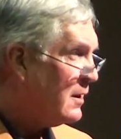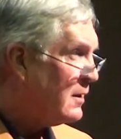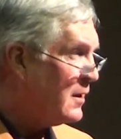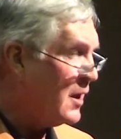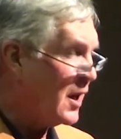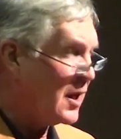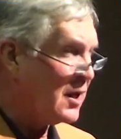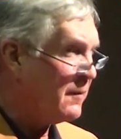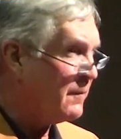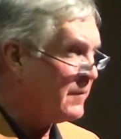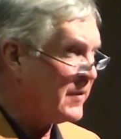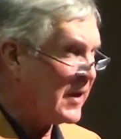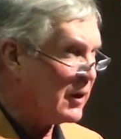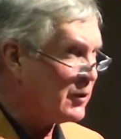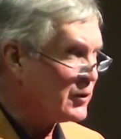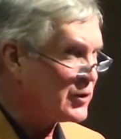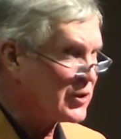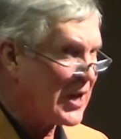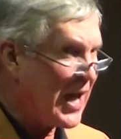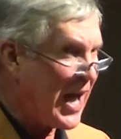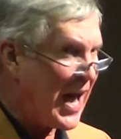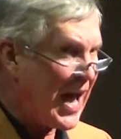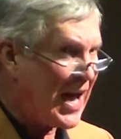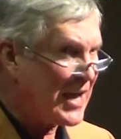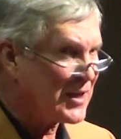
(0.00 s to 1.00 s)
none of those
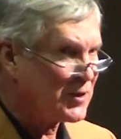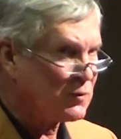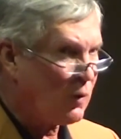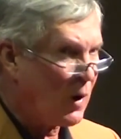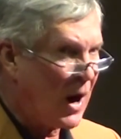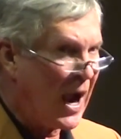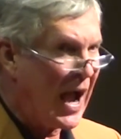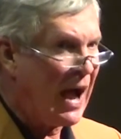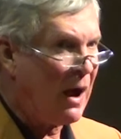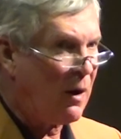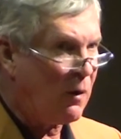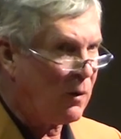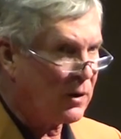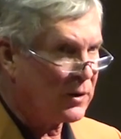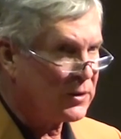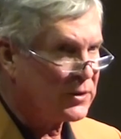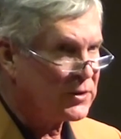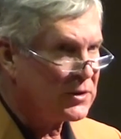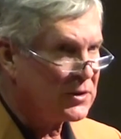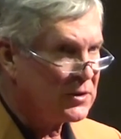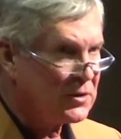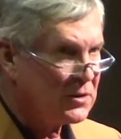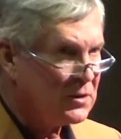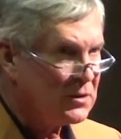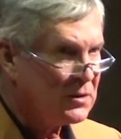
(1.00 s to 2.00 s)
guys were
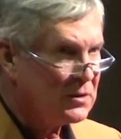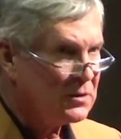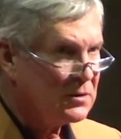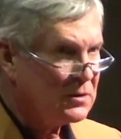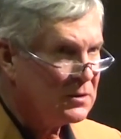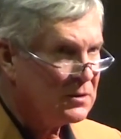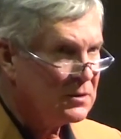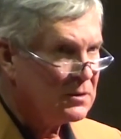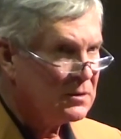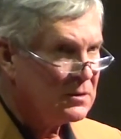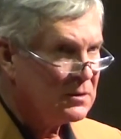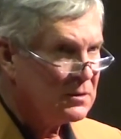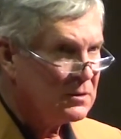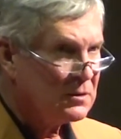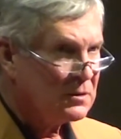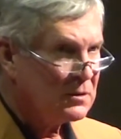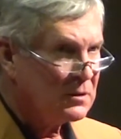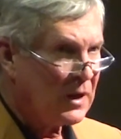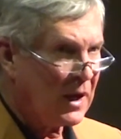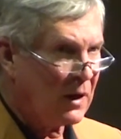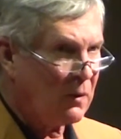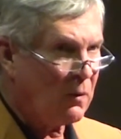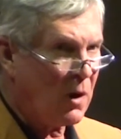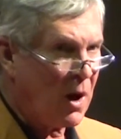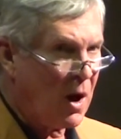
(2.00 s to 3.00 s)
ours.
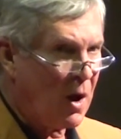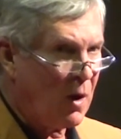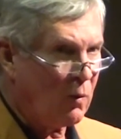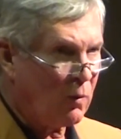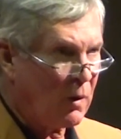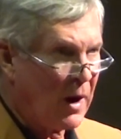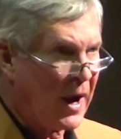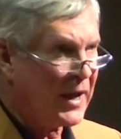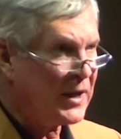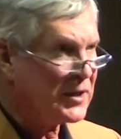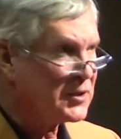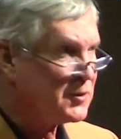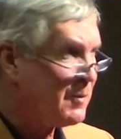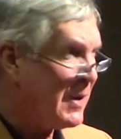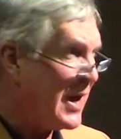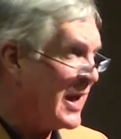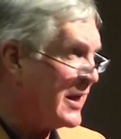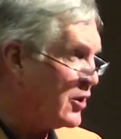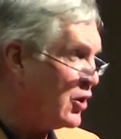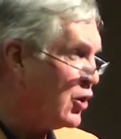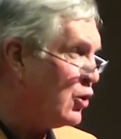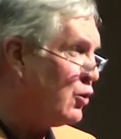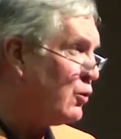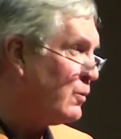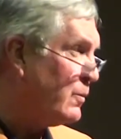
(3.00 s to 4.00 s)
They were all raised
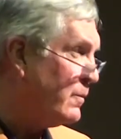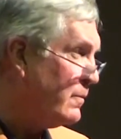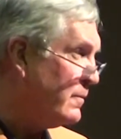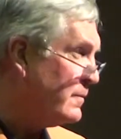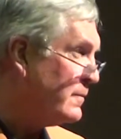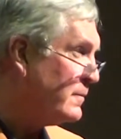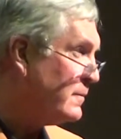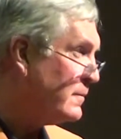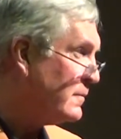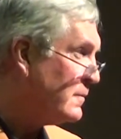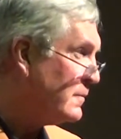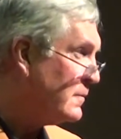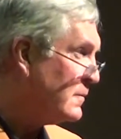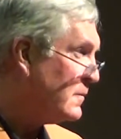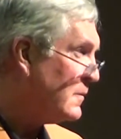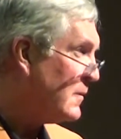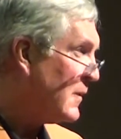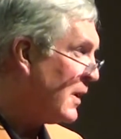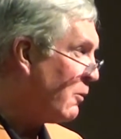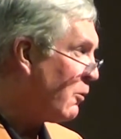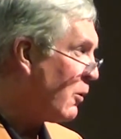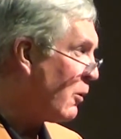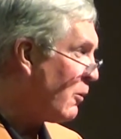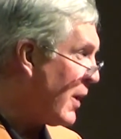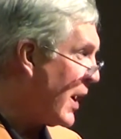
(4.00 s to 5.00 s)
by you.
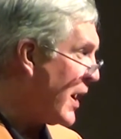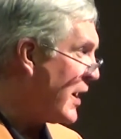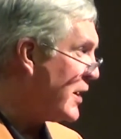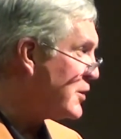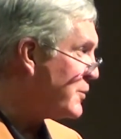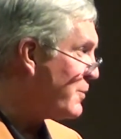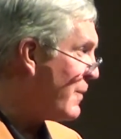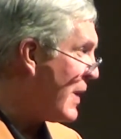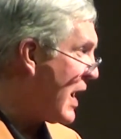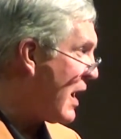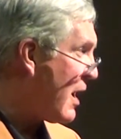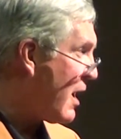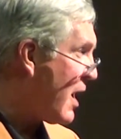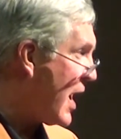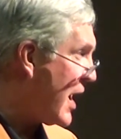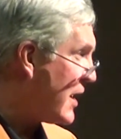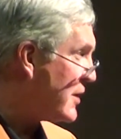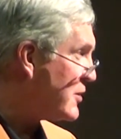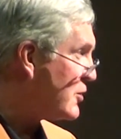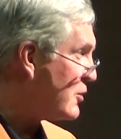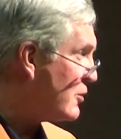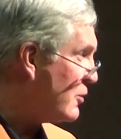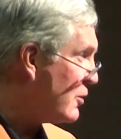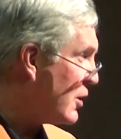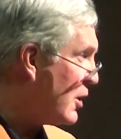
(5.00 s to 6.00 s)
They were raised by our high
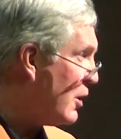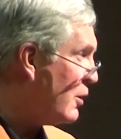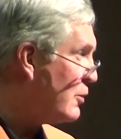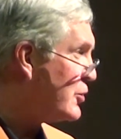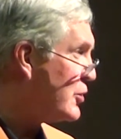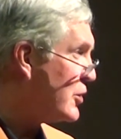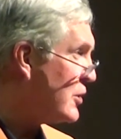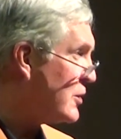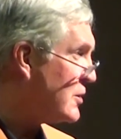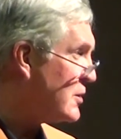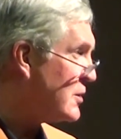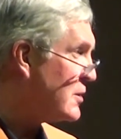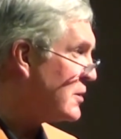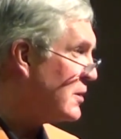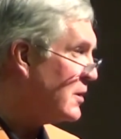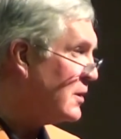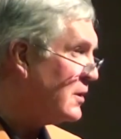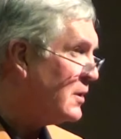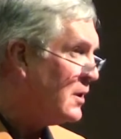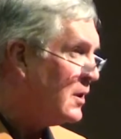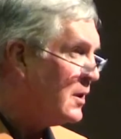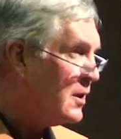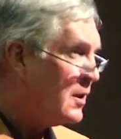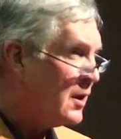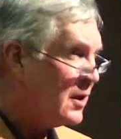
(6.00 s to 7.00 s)
school coaches,
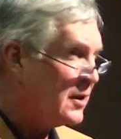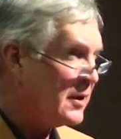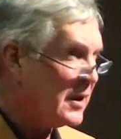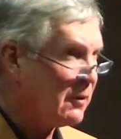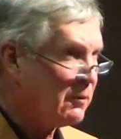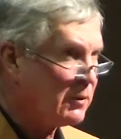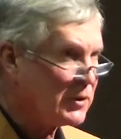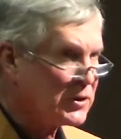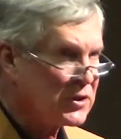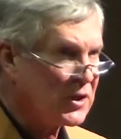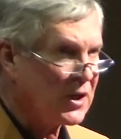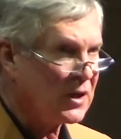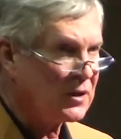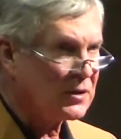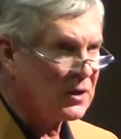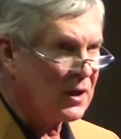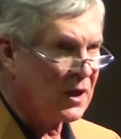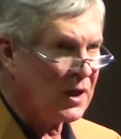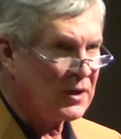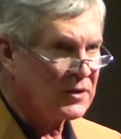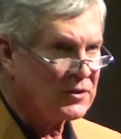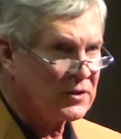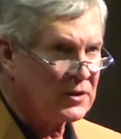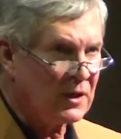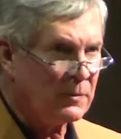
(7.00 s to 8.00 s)
and they were sent to
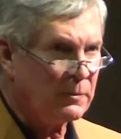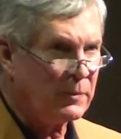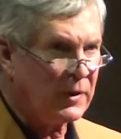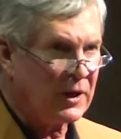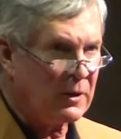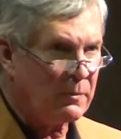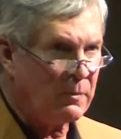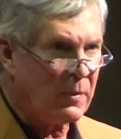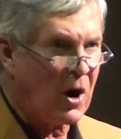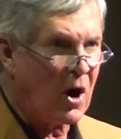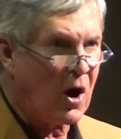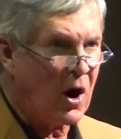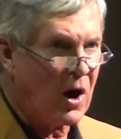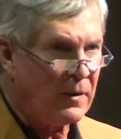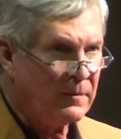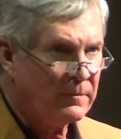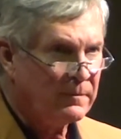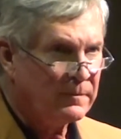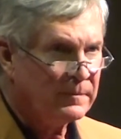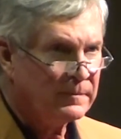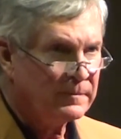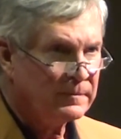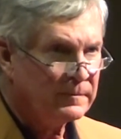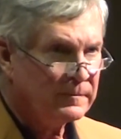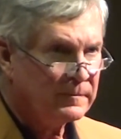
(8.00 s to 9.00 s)
us simply to
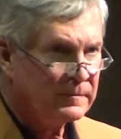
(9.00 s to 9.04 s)
borrow.